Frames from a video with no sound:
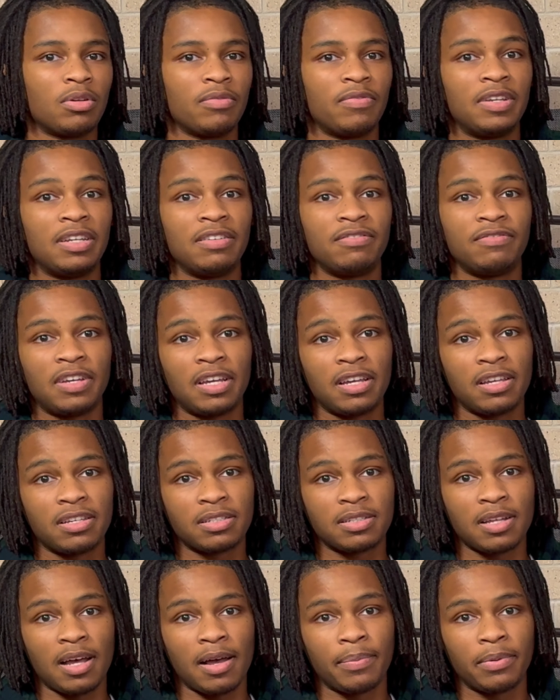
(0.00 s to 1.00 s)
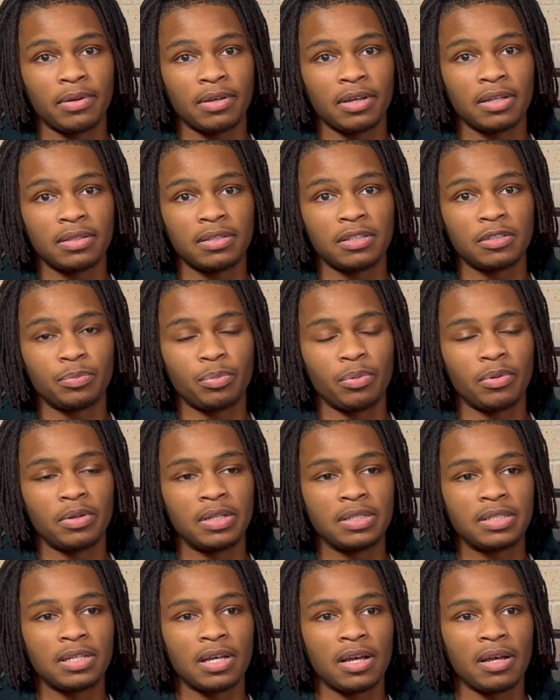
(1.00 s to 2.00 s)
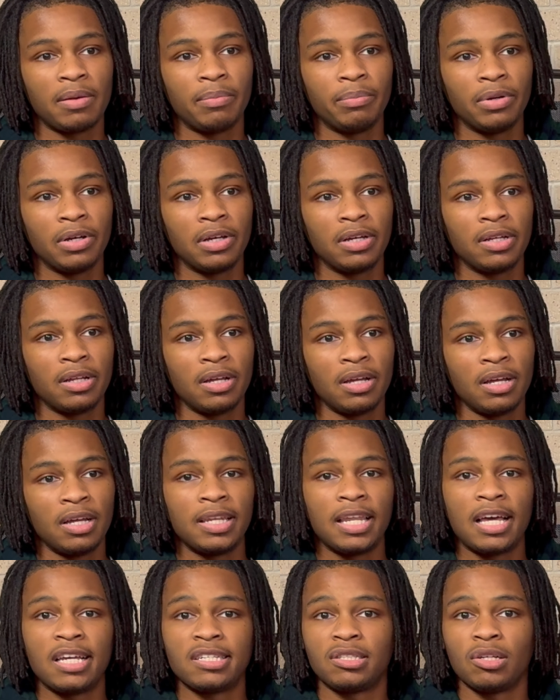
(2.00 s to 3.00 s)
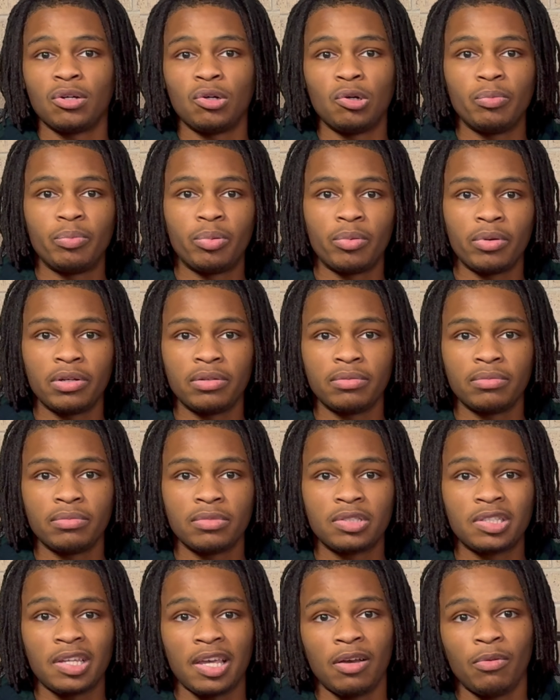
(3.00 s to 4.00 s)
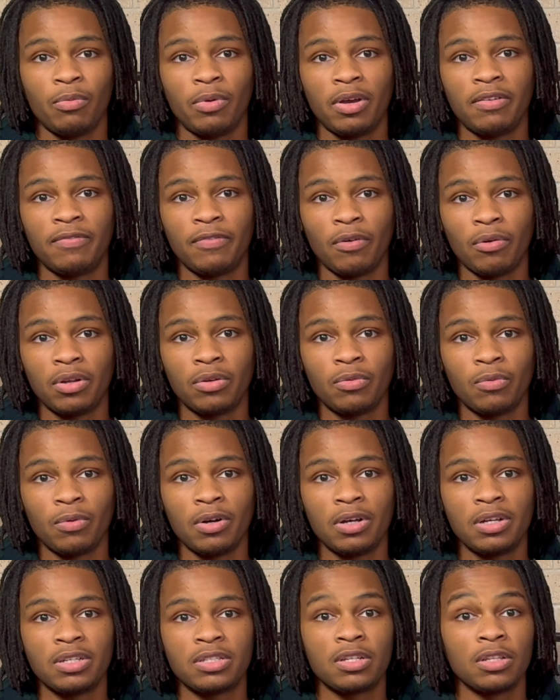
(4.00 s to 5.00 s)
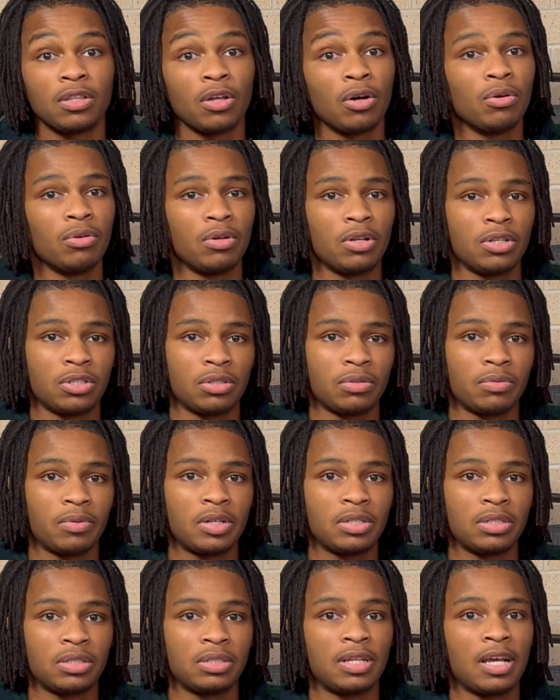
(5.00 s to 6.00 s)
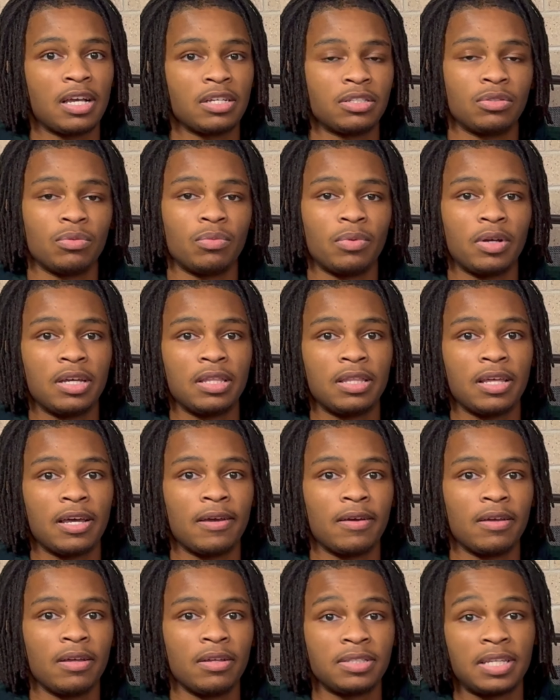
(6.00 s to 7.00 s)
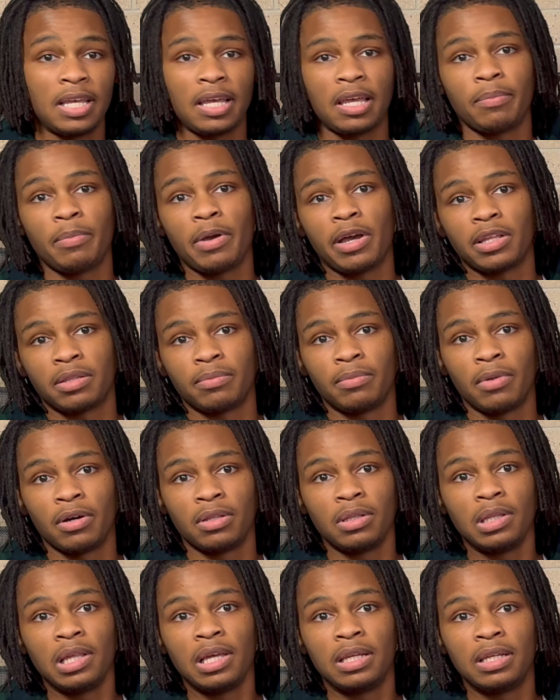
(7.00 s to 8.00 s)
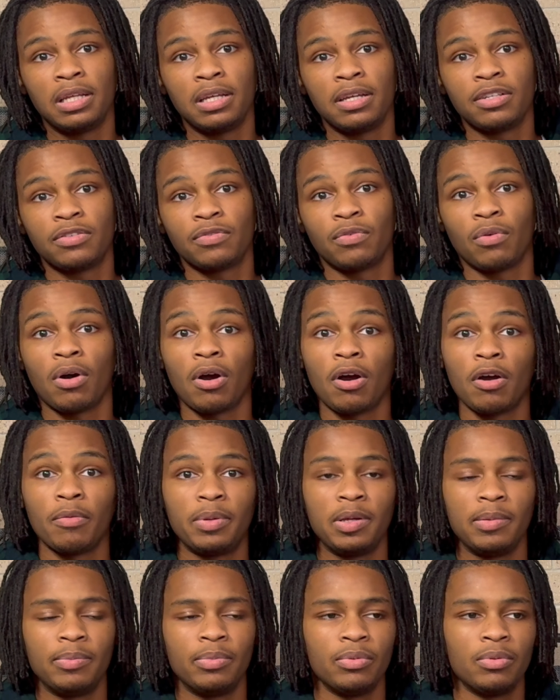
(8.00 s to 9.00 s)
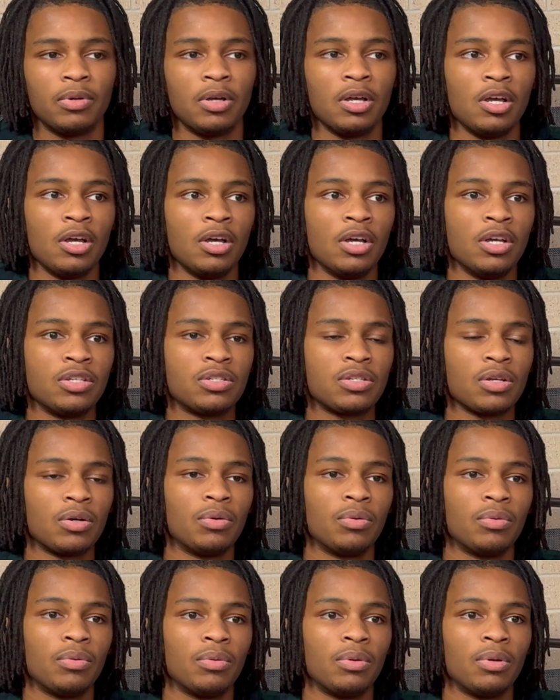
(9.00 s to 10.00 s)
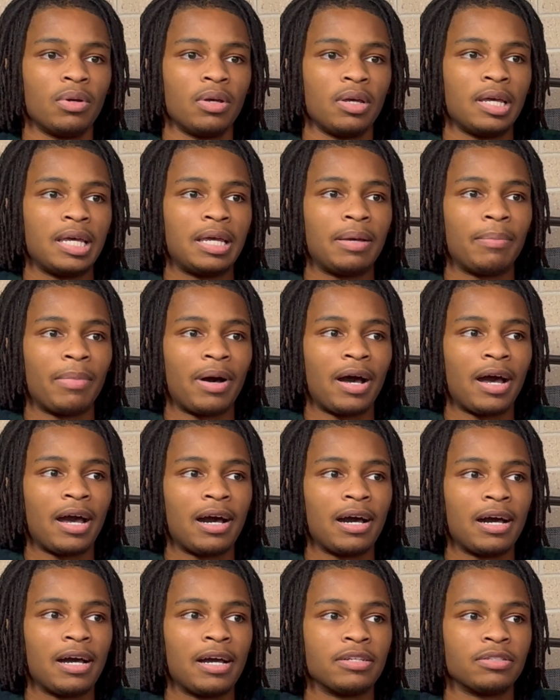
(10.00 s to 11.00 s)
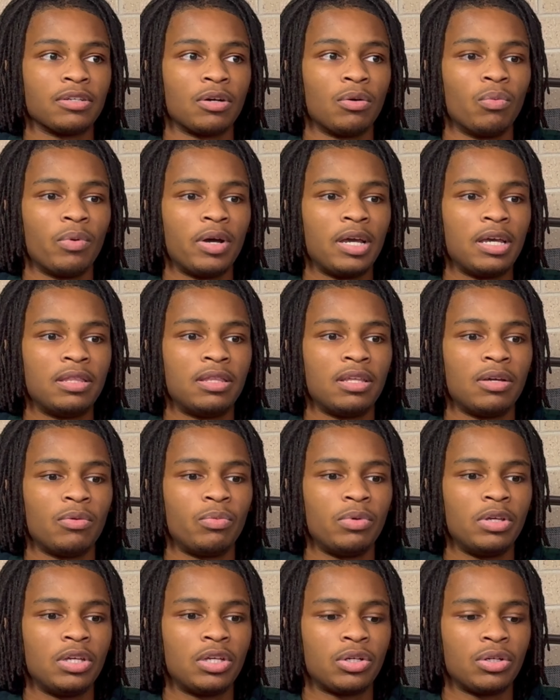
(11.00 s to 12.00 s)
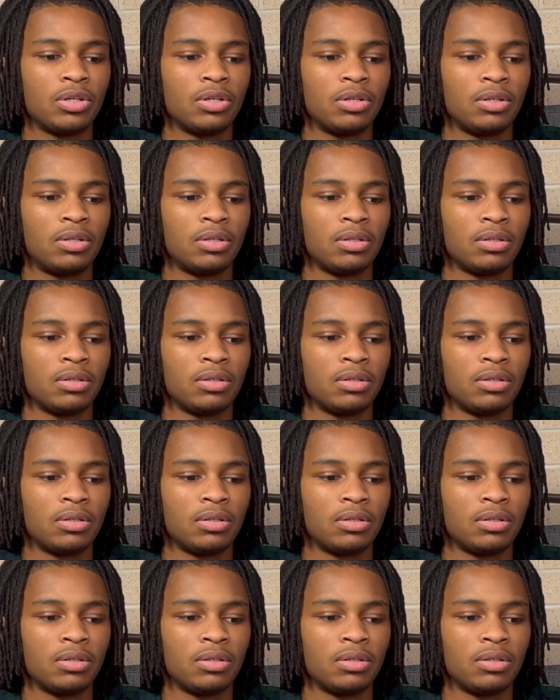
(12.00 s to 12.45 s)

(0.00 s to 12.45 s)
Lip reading: of an advanced topic at this point in time, but that's the whole point. Same way voting was to the older generation, that's the way that taking back the motherland is for our people. So in my eyes, a way that we could